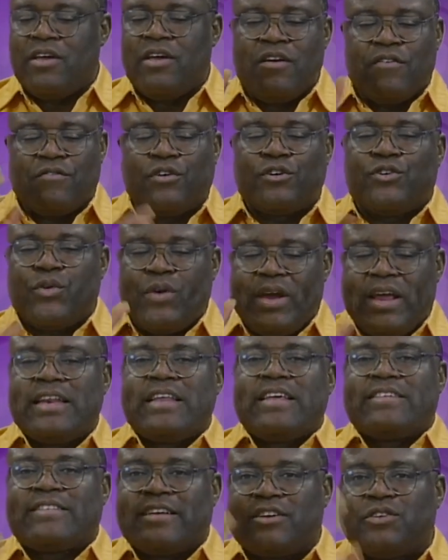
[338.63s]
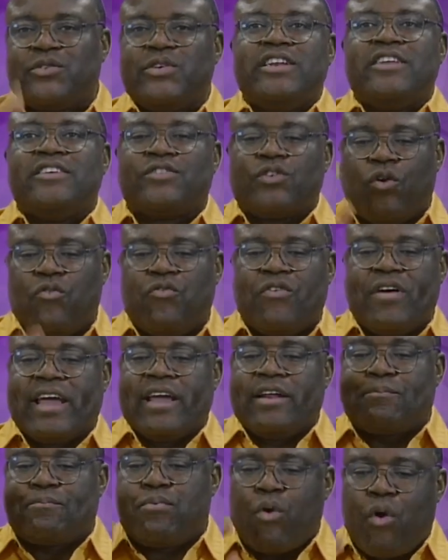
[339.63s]
for doing this and doing this over
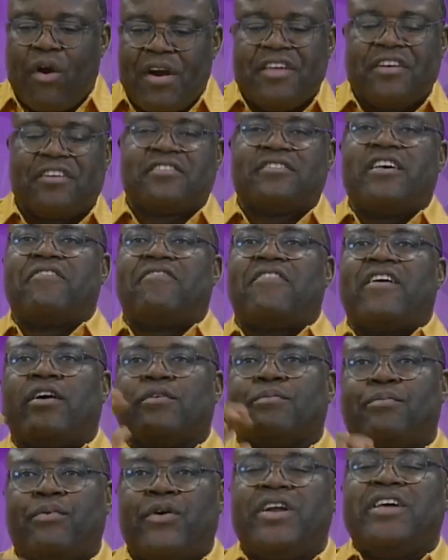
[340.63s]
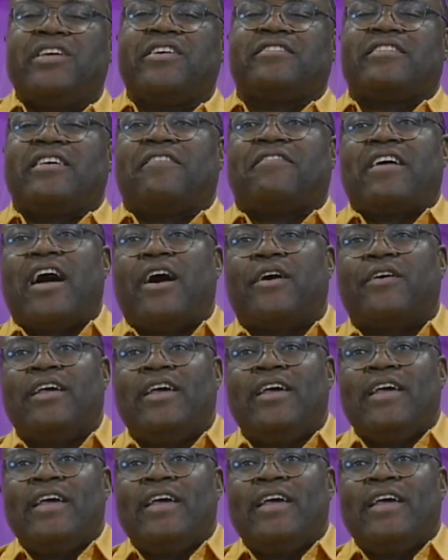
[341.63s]
again, pouring yourself out.